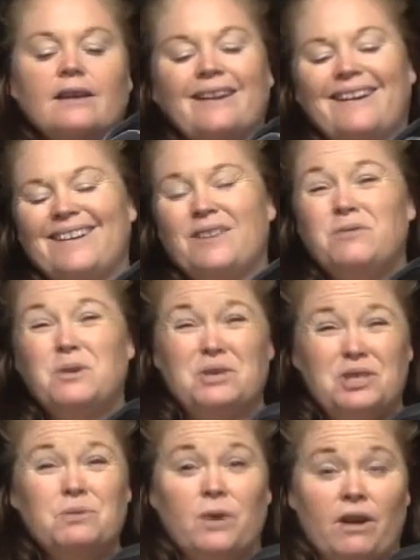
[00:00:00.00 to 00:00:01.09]
Now, if you were
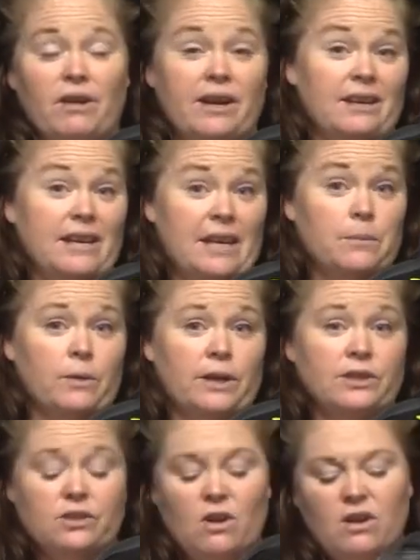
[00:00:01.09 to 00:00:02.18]
just wearing a neoprene
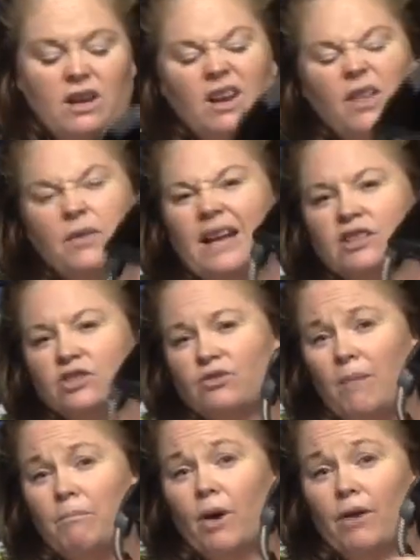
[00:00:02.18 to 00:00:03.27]
sock, that
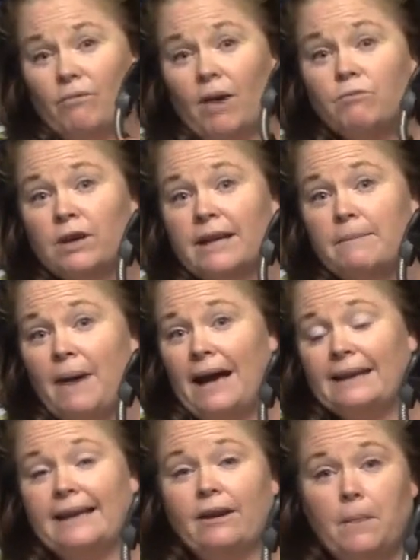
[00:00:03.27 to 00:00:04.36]
strap might rub really
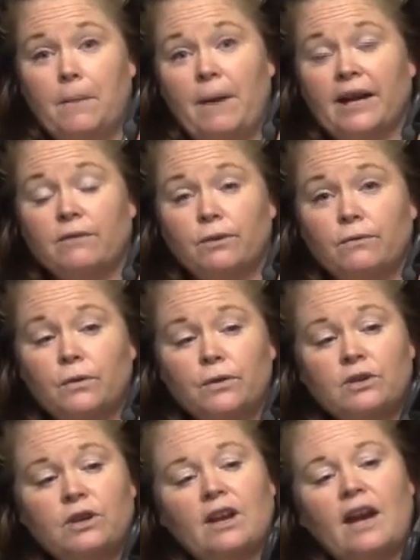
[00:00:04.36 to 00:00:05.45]
badly on the back of your foot.